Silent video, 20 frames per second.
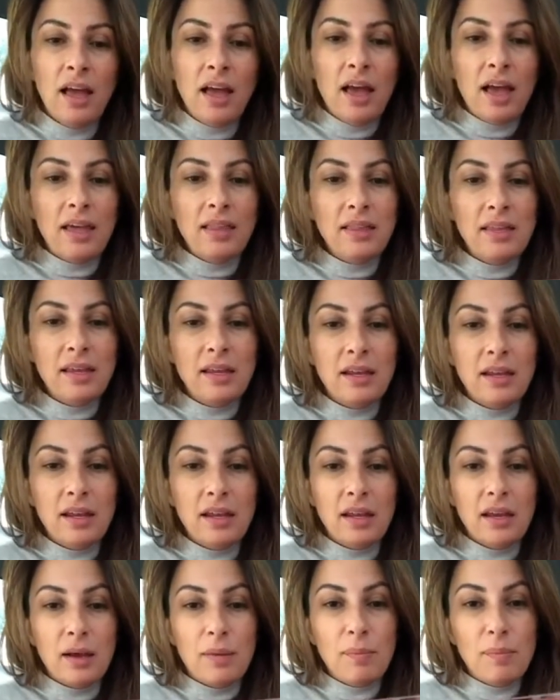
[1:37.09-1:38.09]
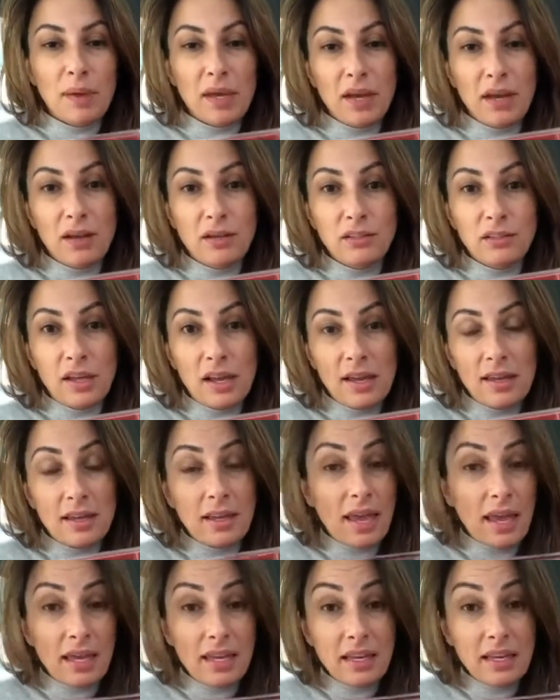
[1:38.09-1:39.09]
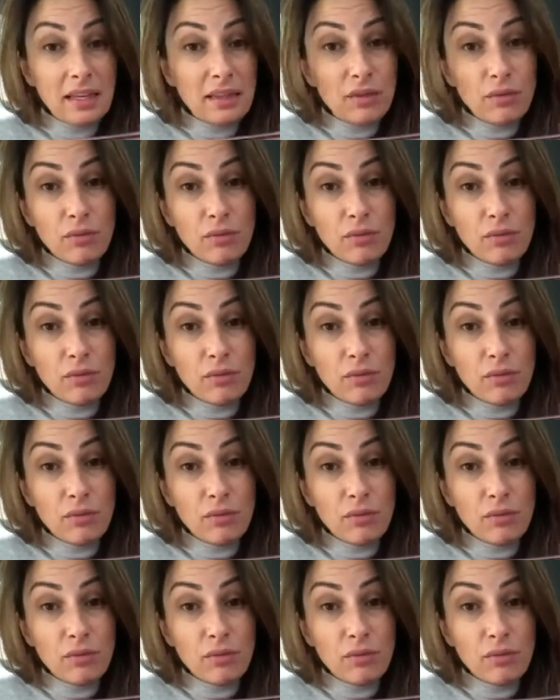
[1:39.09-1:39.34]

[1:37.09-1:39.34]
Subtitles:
and then about like eating the